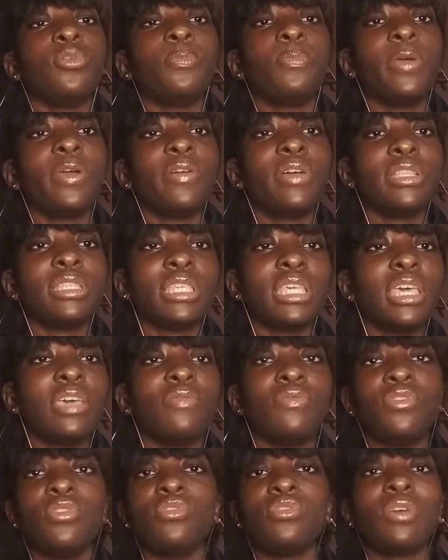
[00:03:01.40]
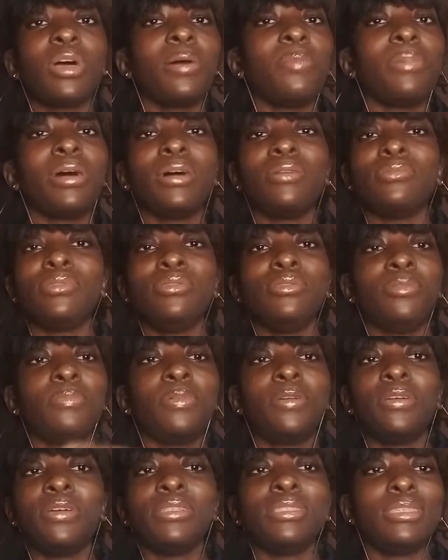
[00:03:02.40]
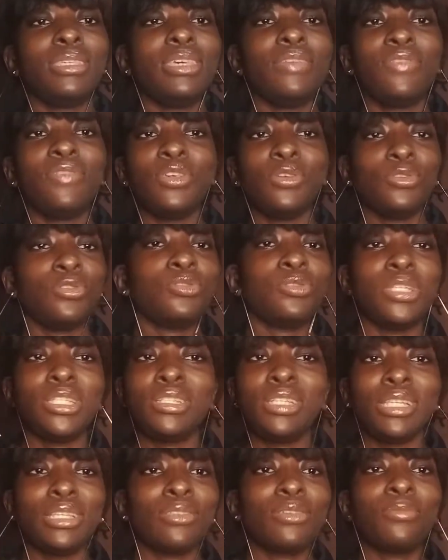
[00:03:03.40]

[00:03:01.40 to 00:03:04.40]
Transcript: your parents gave you, not about your parents giving you strict training.